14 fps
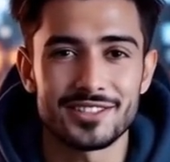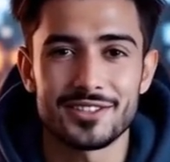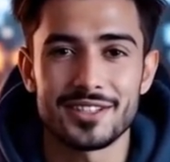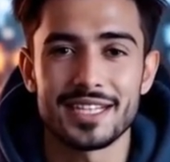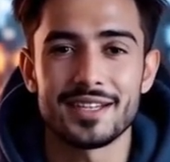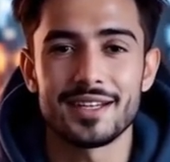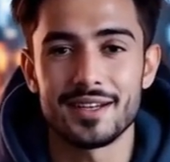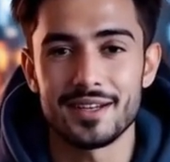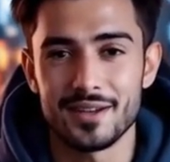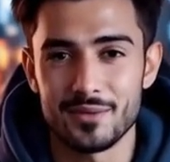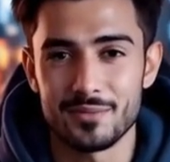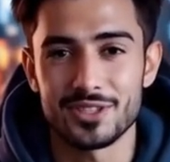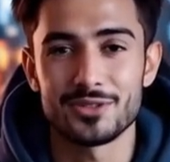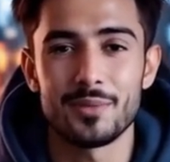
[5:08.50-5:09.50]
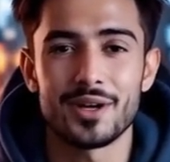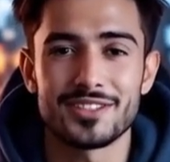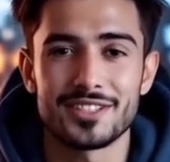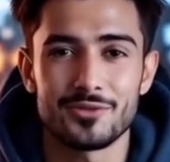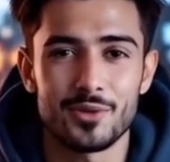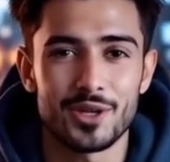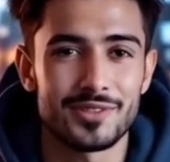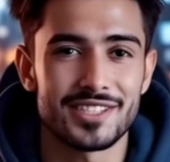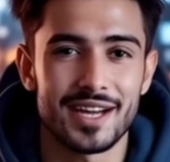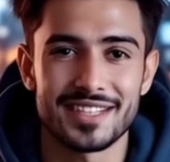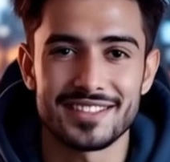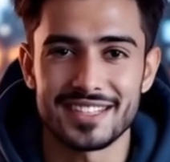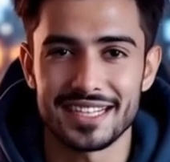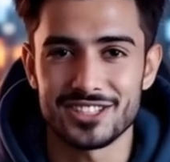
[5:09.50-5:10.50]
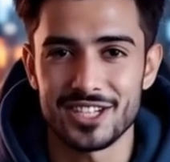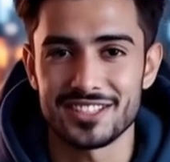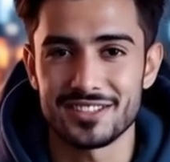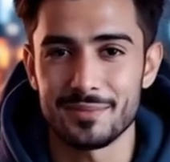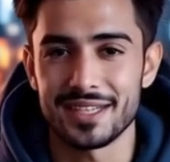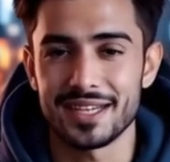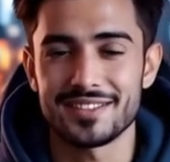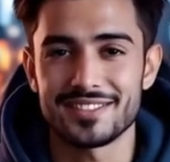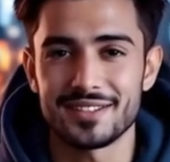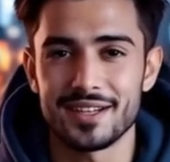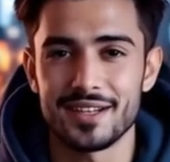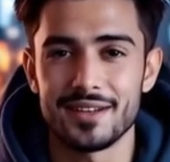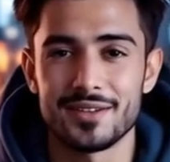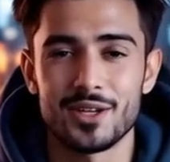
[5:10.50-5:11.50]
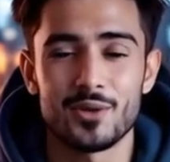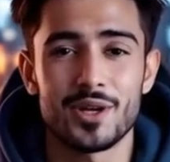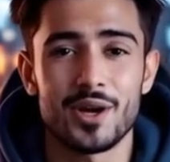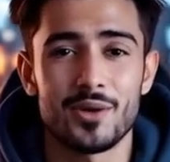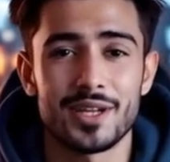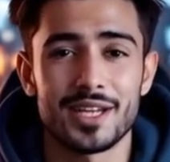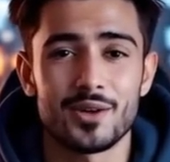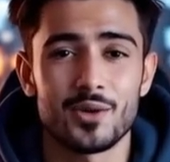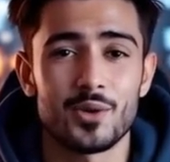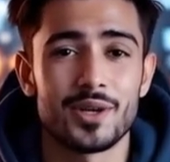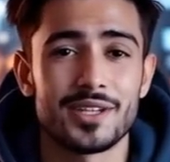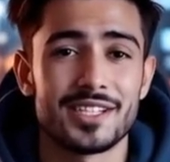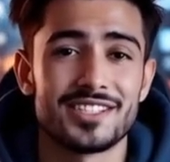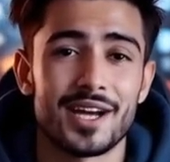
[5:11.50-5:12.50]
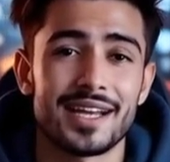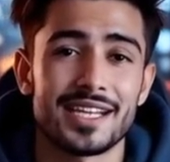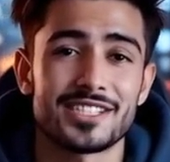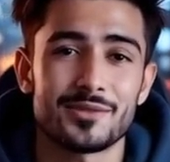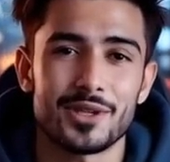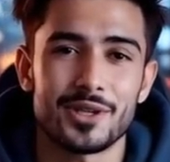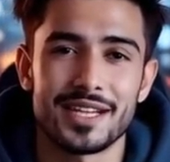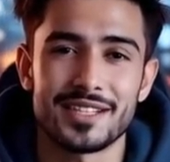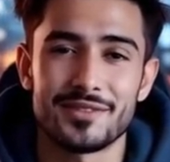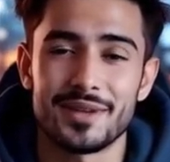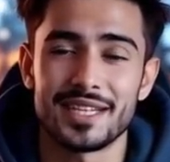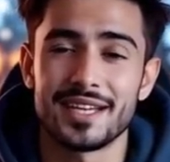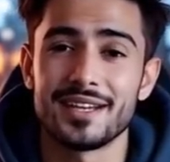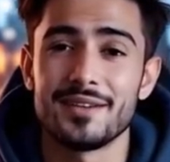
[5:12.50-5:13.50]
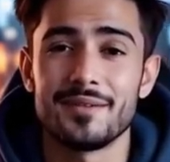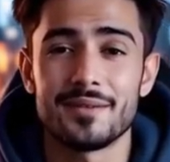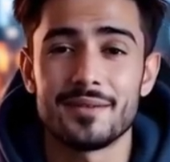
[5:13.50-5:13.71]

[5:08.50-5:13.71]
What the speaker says: sleek, responsive websites in just minutes. No coding or design experience needed.